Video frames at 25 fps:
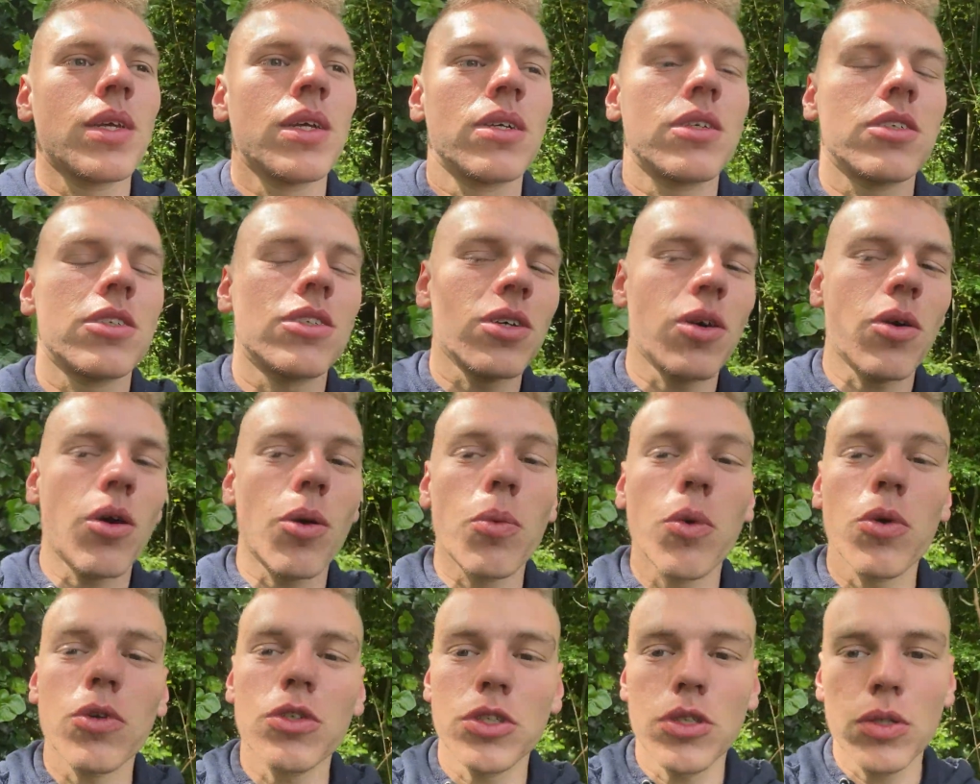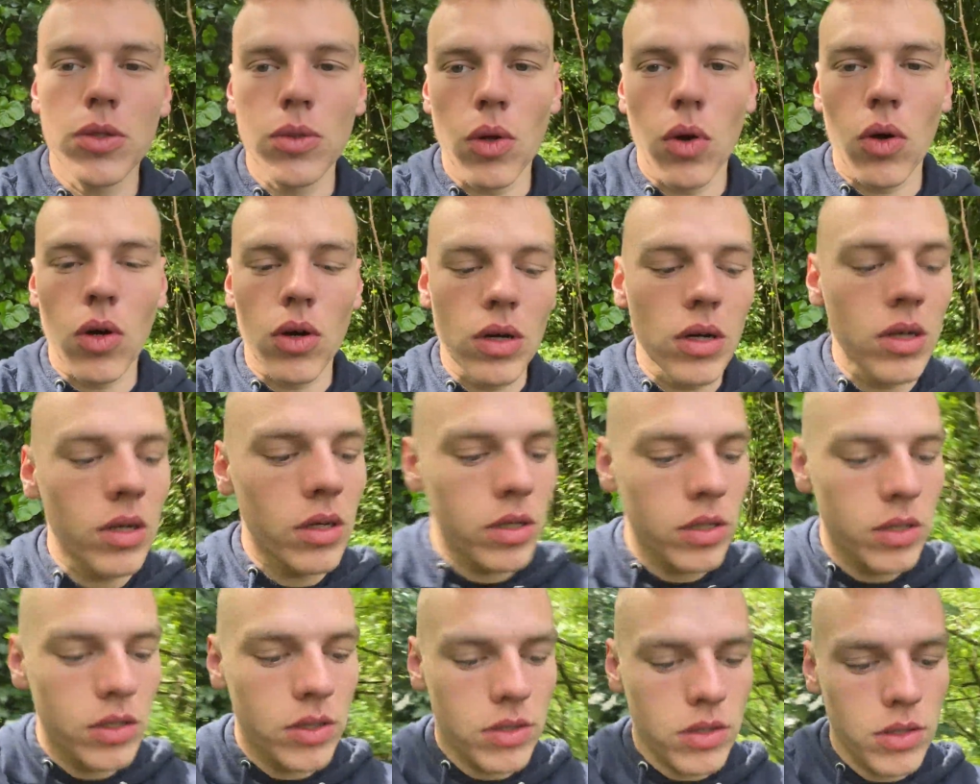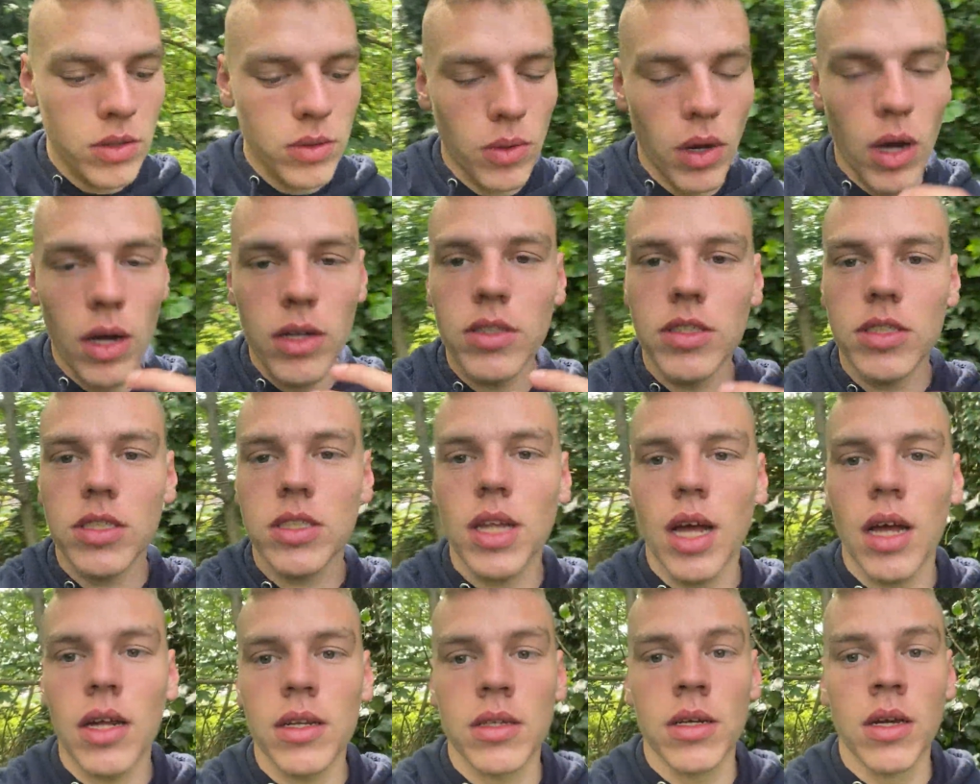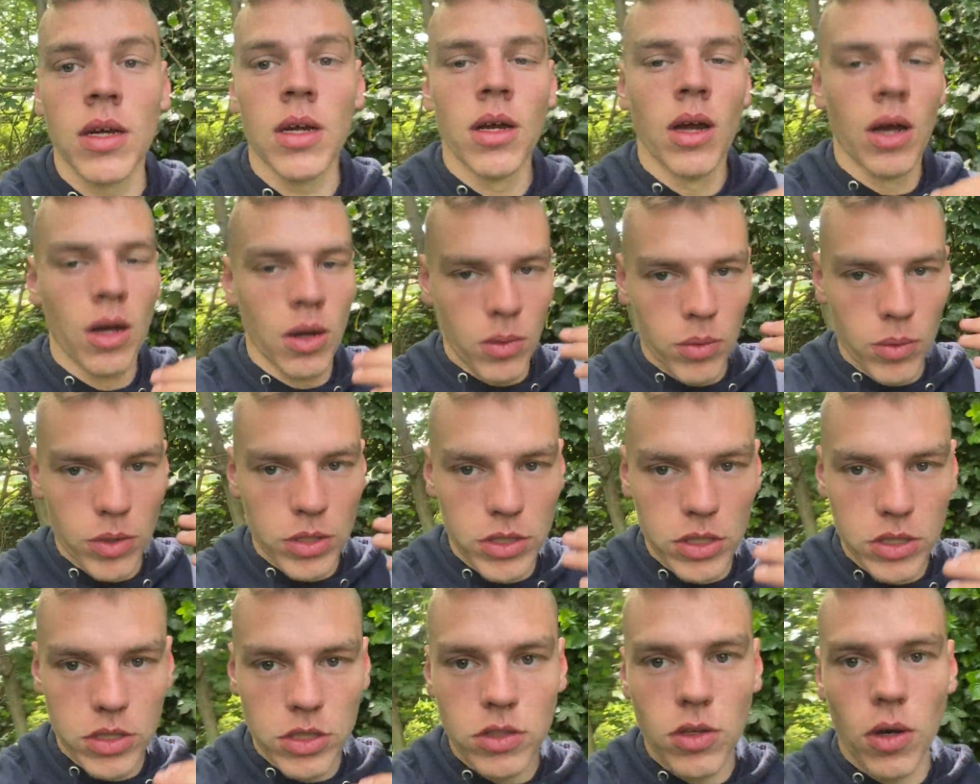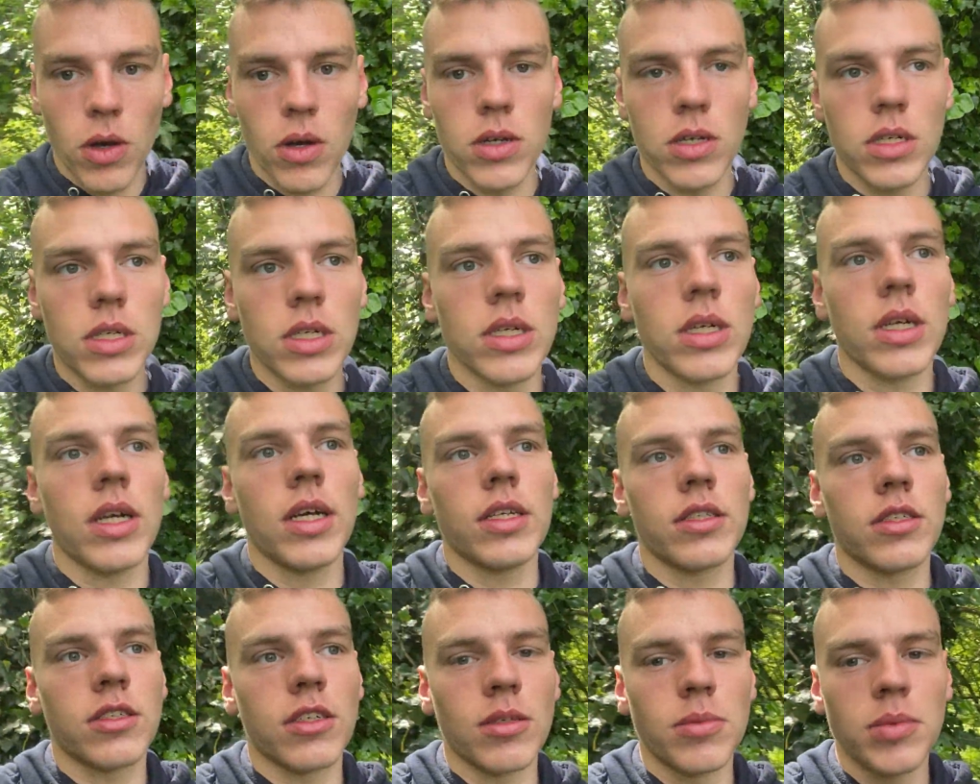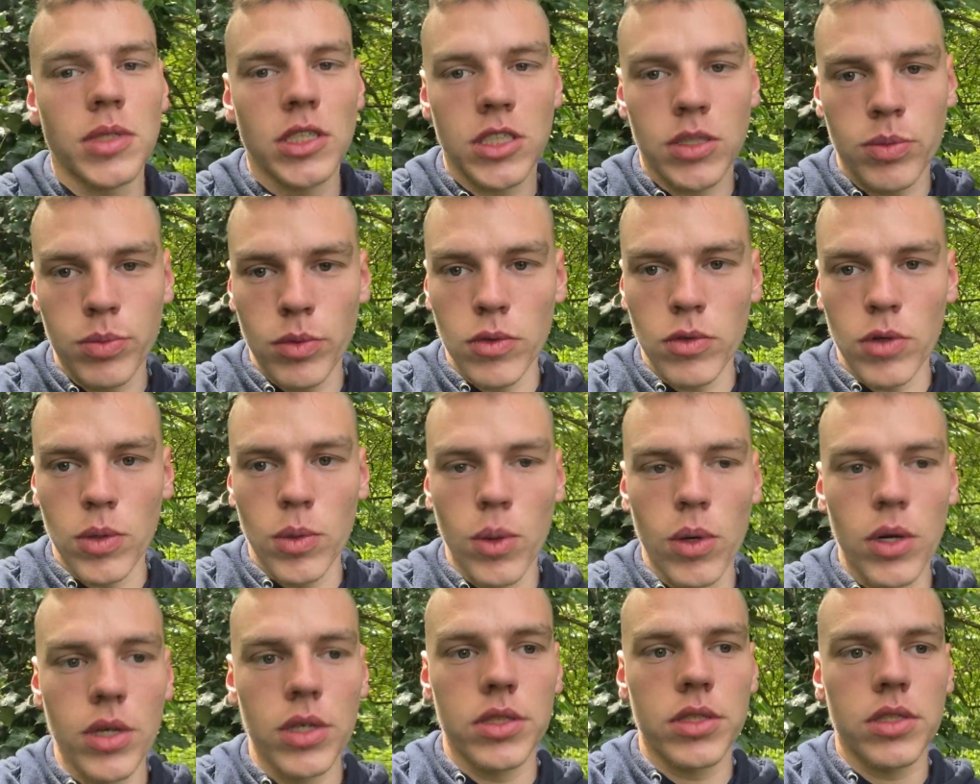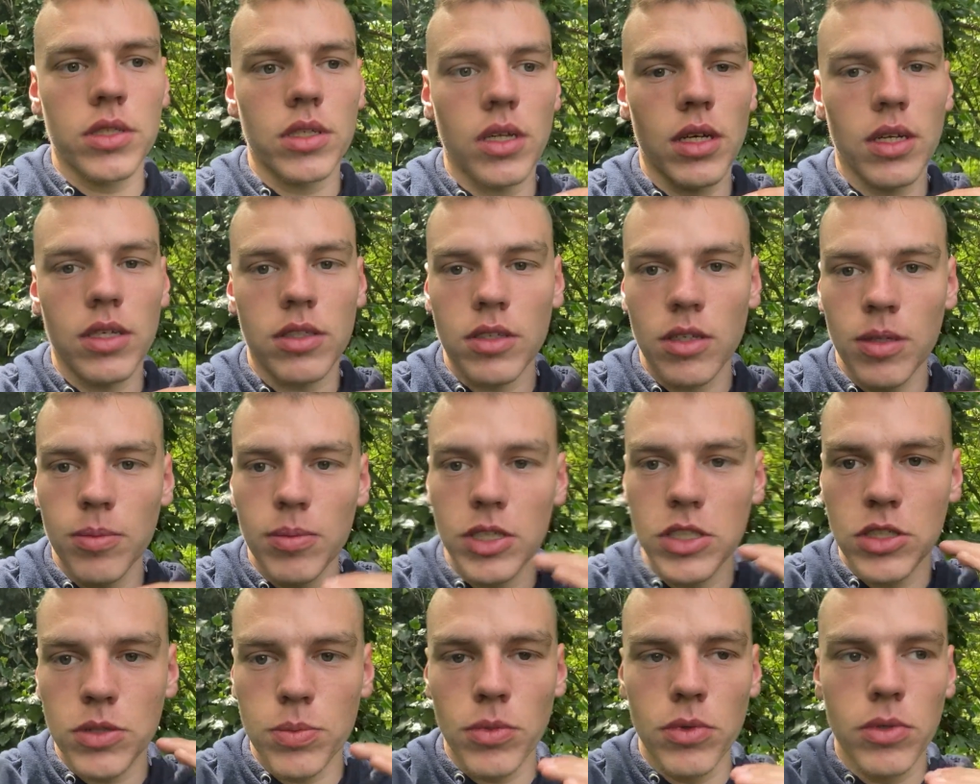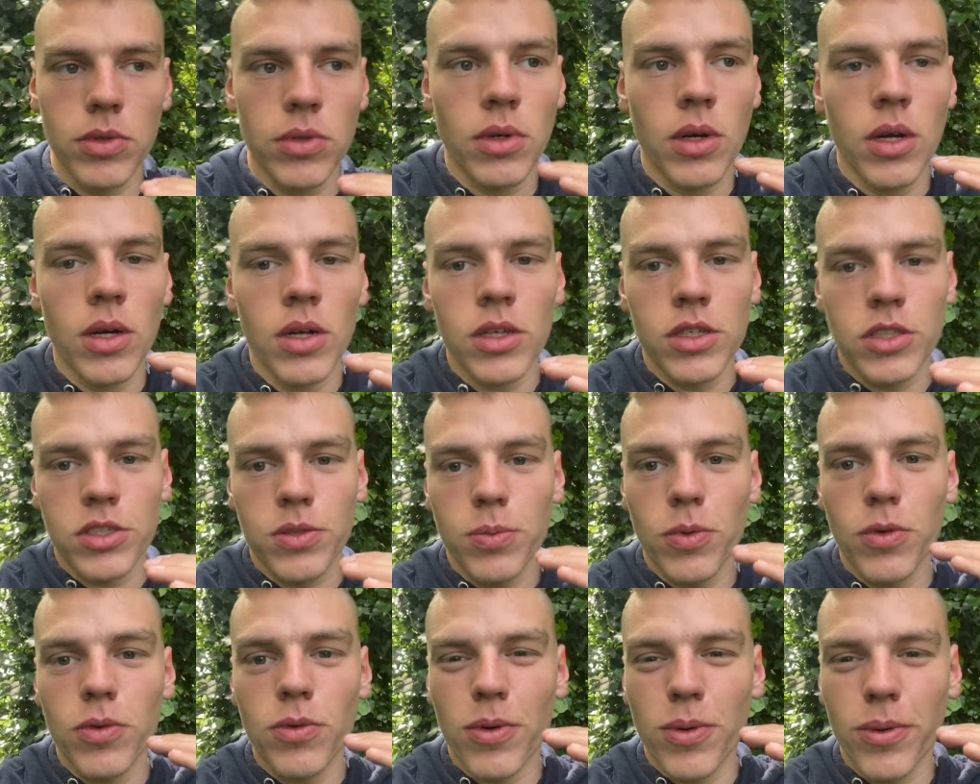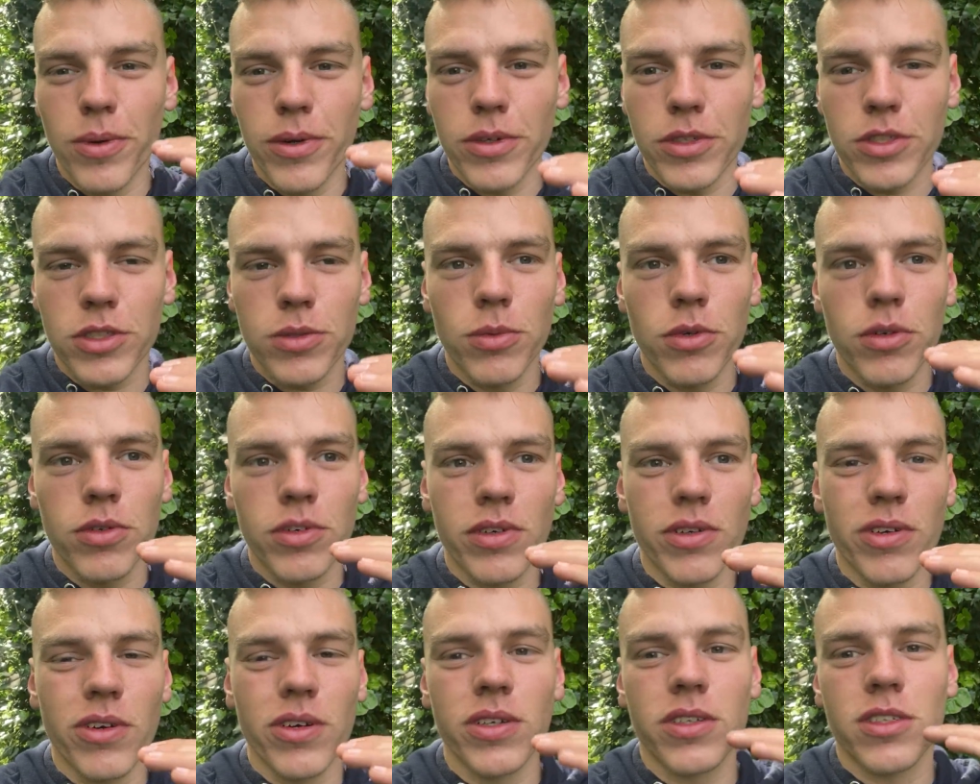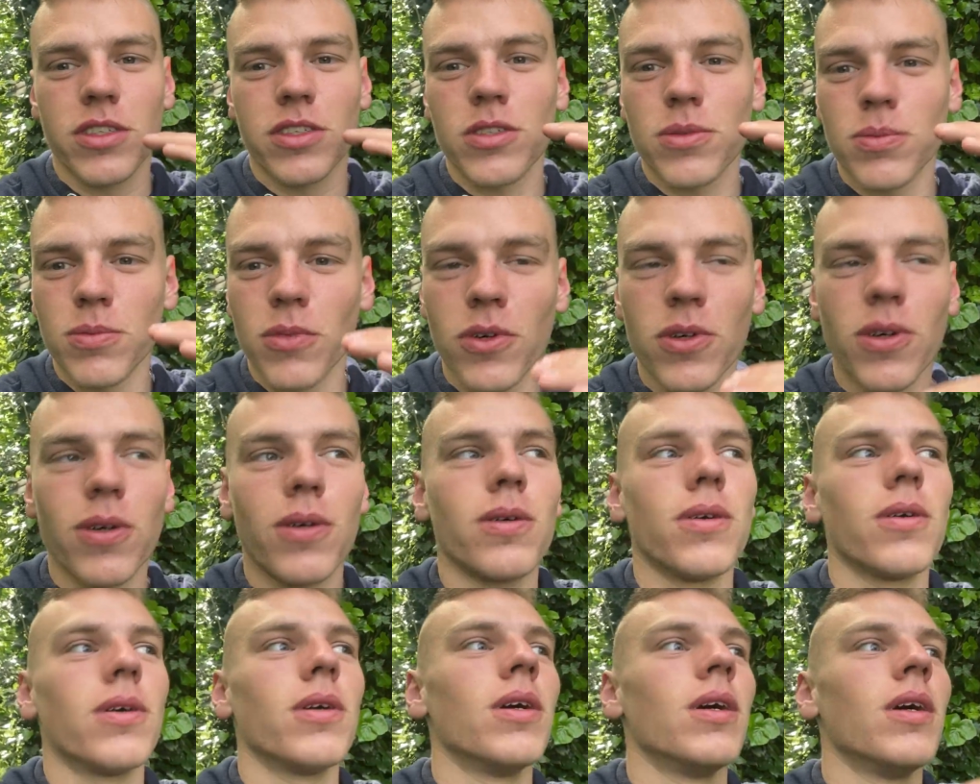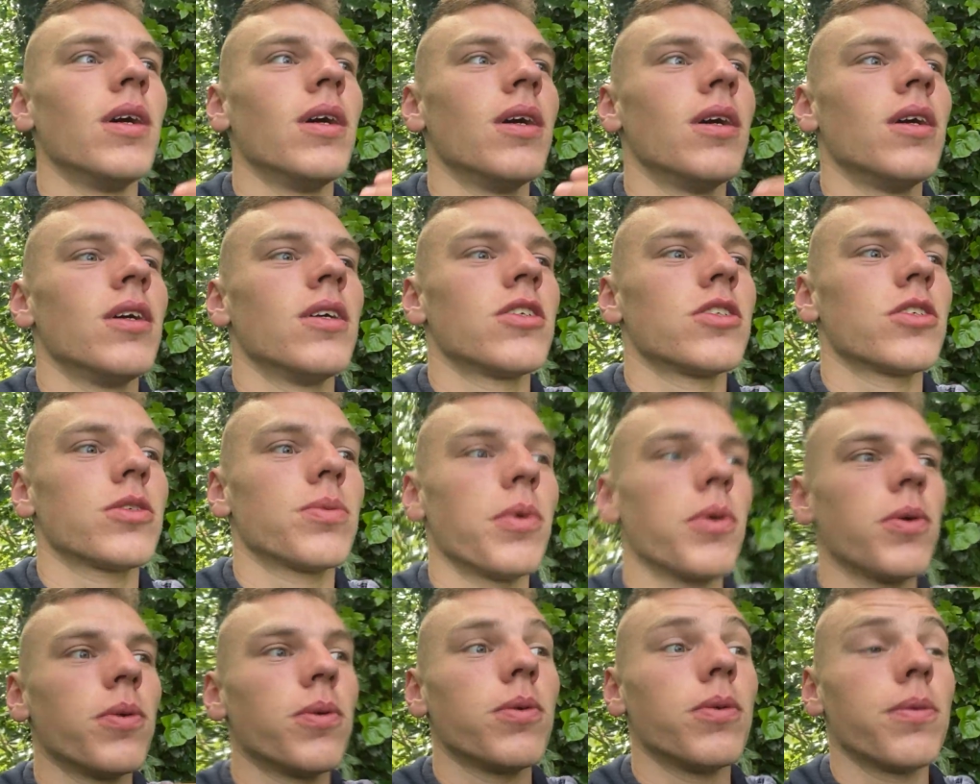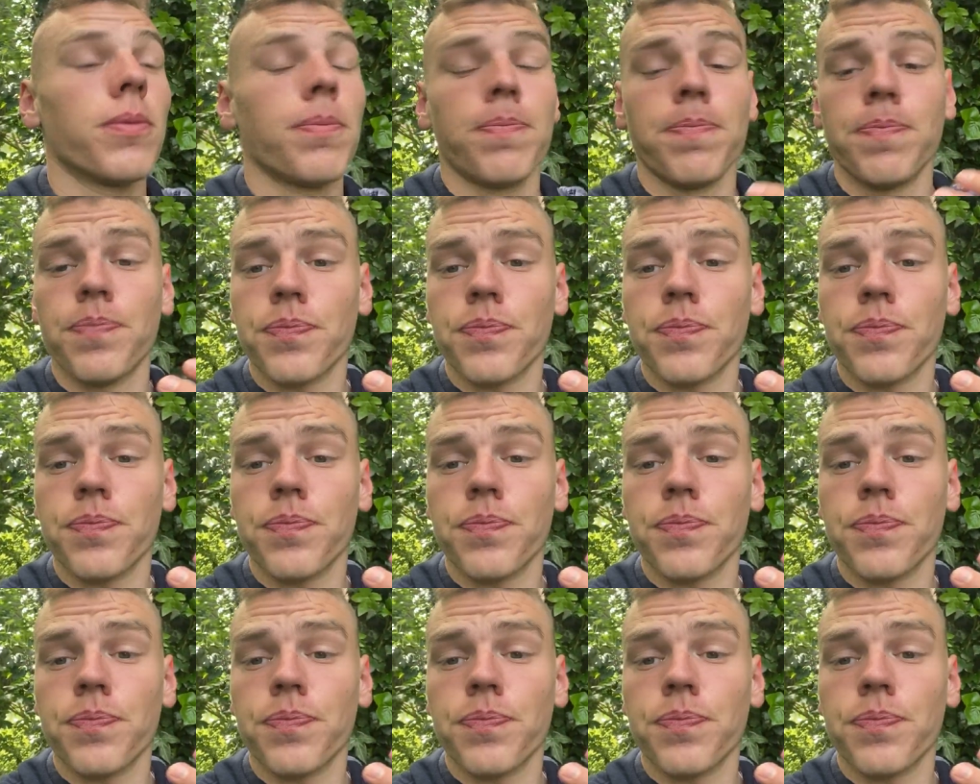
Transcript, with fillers: So I want you lot to understand when you start, it's going to be small rewards. It's going to be small, small rewards, small rewards, small, small,